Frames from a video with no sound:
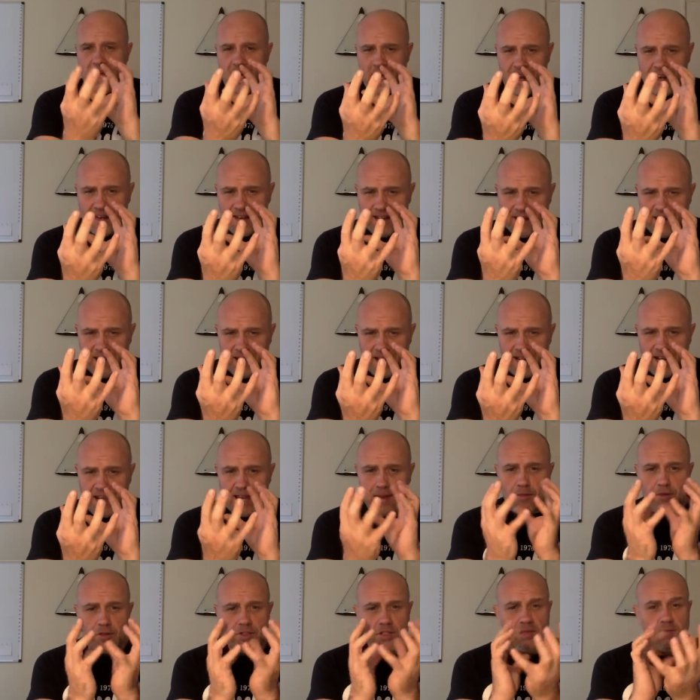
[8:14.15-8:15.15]
en-
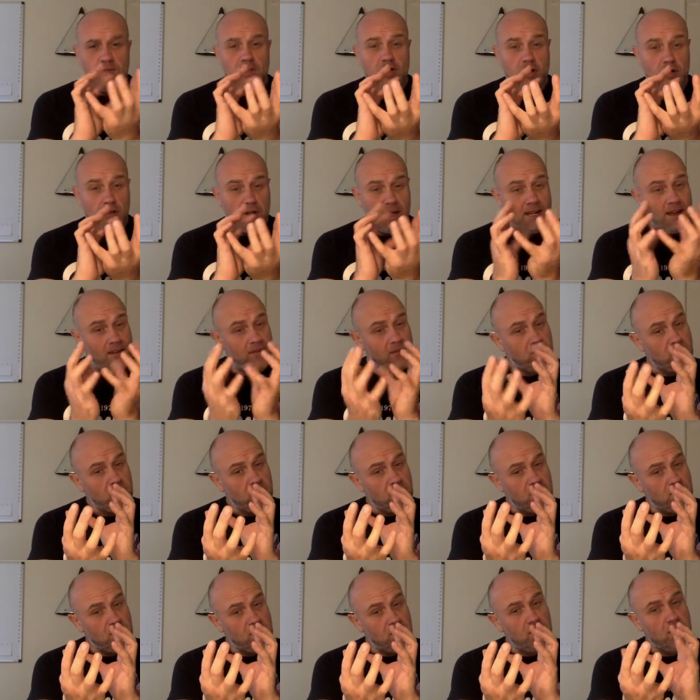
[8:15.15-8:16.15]
enables them to look after
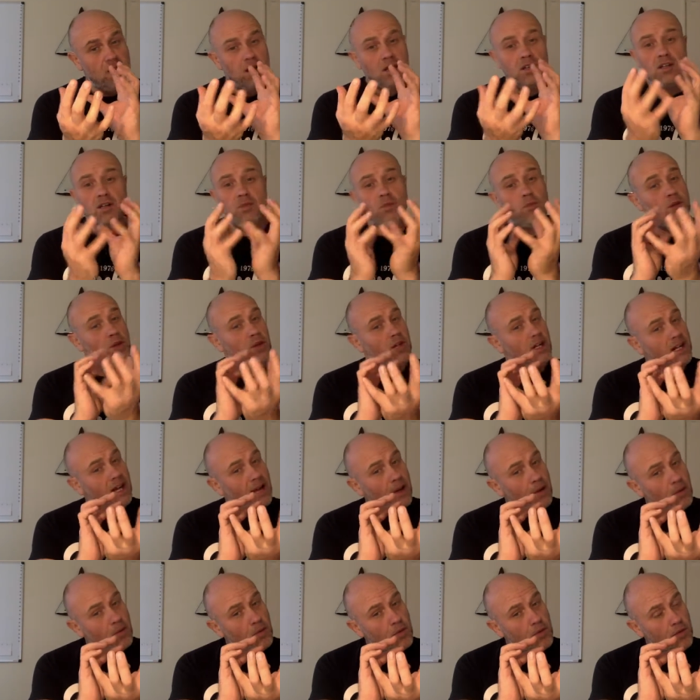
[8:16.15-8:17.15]
each other and
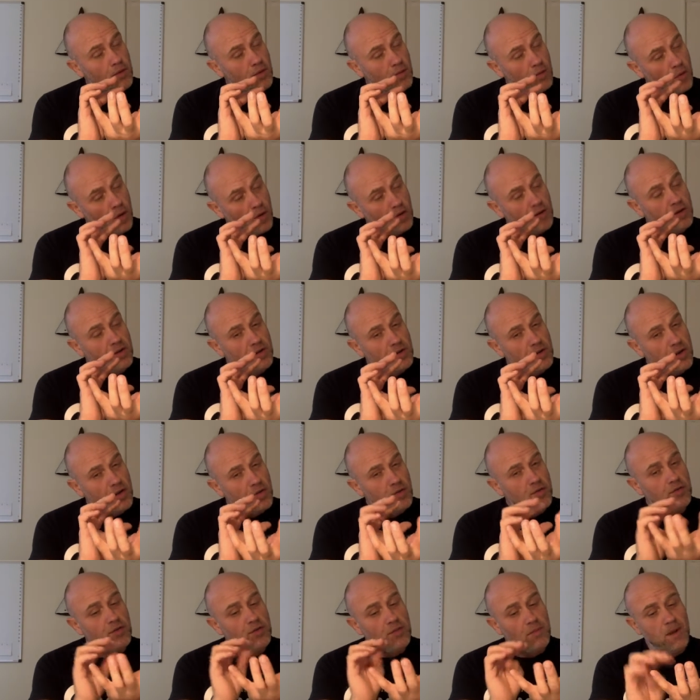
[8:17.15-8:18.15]
communicate with one another
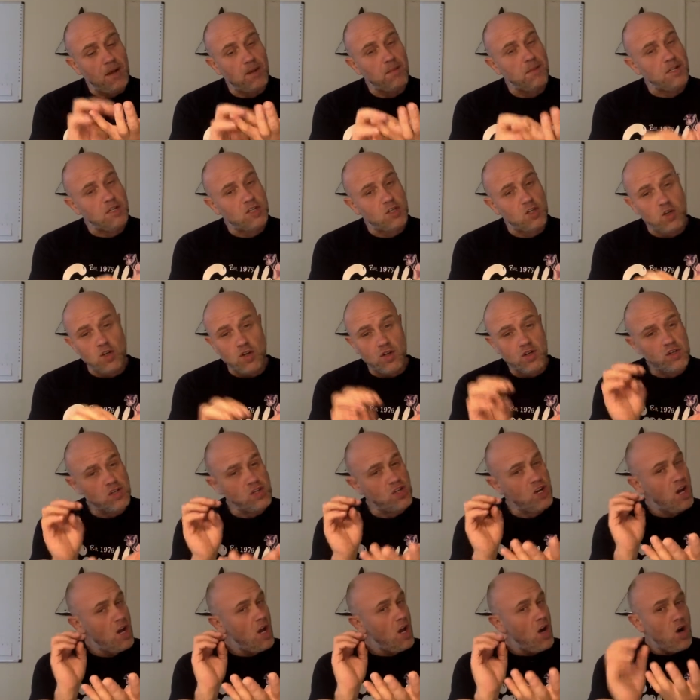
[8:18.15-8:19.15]
through maybe
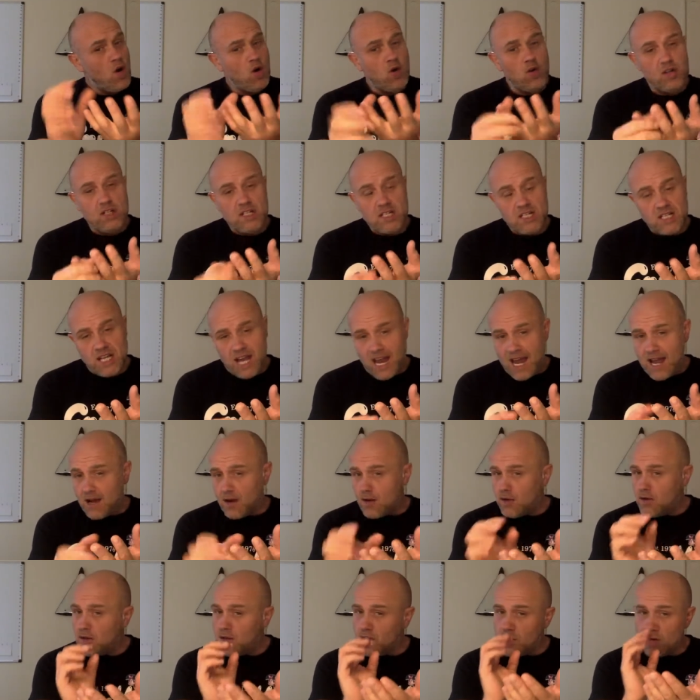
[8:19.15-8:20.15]
touch or
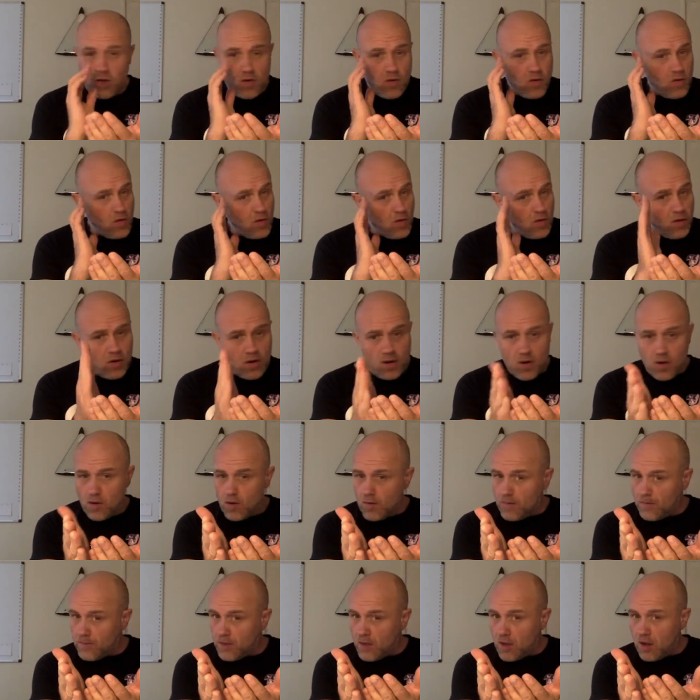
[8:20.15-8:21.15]
sound or
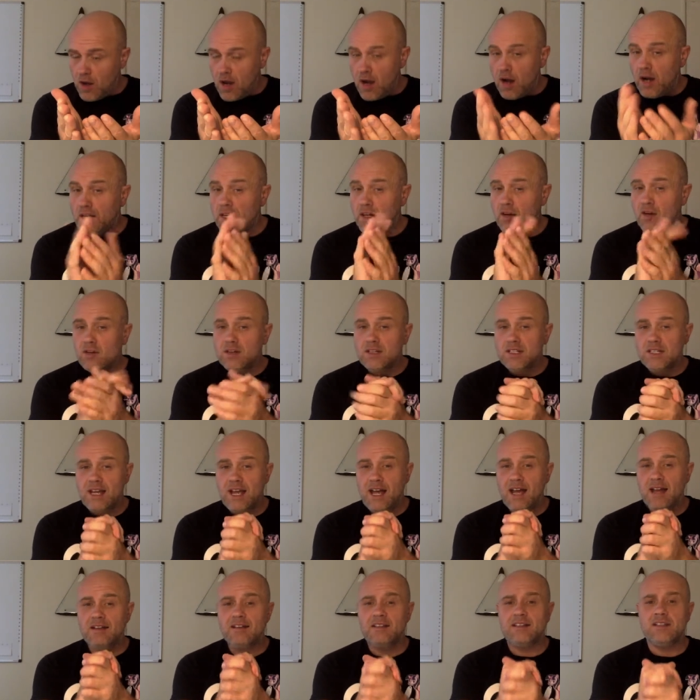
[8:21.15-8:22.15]
eye
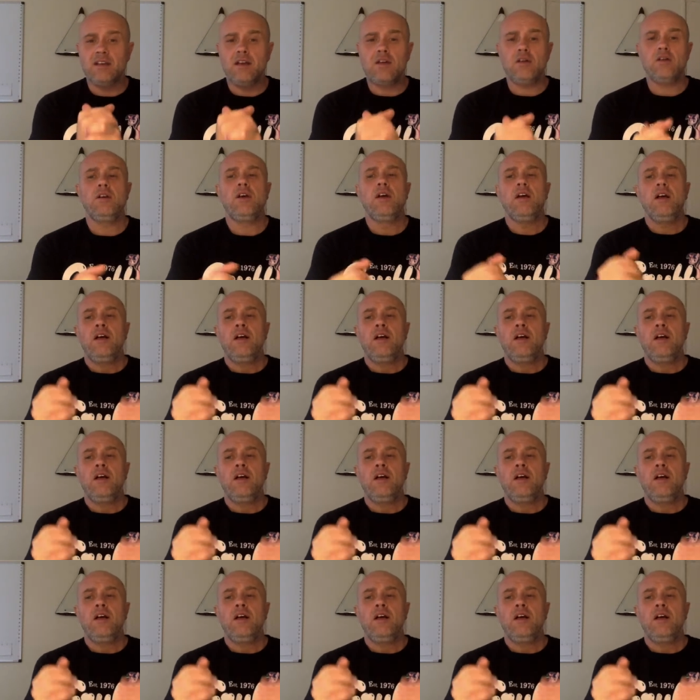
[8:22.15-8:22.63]
contact so